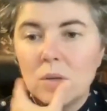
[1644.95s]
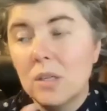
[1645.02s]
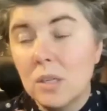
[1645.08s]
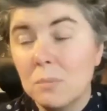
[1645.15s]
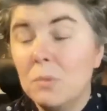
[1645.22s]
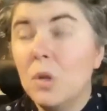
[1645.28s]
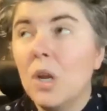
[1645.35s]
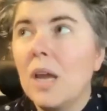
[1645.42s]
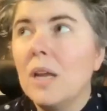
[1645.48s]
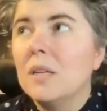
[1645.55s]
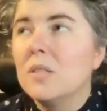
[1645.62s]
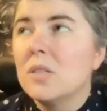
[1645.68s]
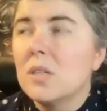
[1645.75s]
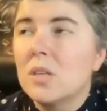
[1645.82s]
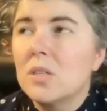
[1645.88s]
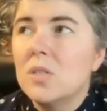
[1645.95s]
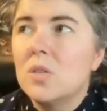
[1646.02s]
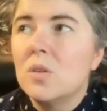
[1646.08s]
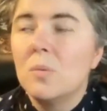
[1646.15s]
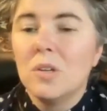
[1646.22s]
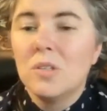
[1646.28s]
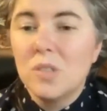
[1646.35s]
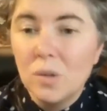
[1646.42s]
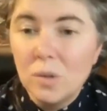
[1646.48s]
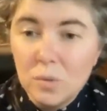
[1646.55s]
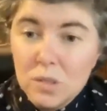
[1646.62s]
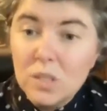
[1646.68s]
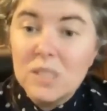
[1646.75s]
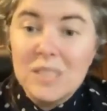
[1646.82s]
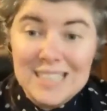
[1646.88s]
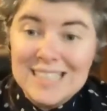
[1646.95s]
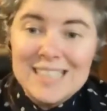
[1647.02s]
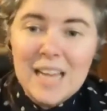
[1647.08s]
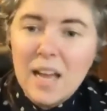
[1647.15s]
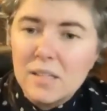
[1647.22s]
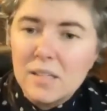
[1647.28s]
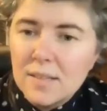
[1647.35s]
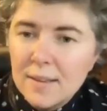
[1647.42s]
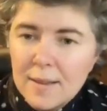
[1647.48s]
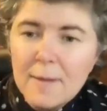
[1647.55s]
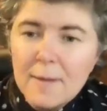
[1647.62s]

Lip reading: communicating to the consumer. So it was a success